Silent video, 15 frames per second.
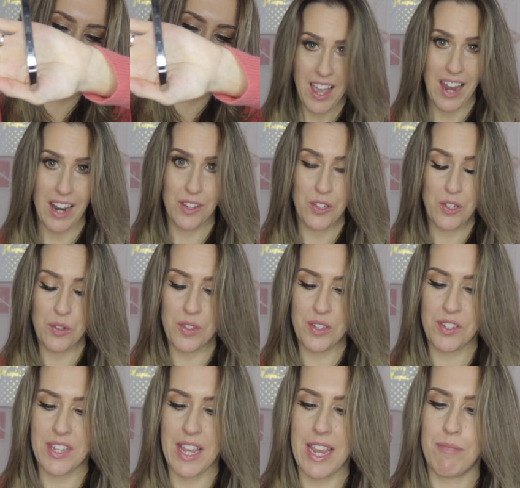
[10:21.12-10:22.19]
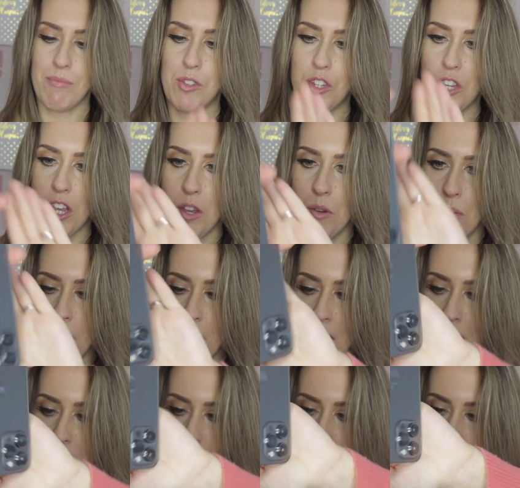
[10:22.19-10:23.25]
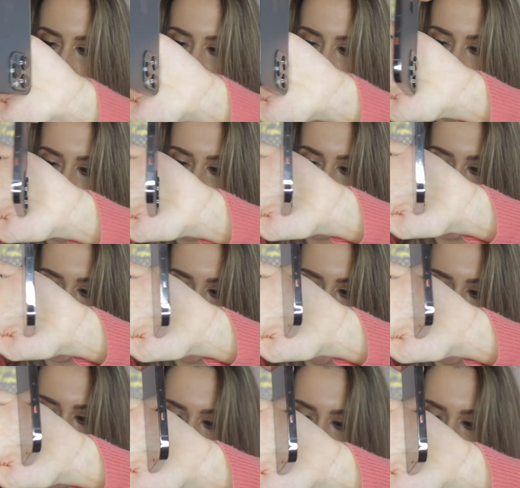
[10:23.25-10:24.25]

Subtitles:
And I'll do the same to the Pro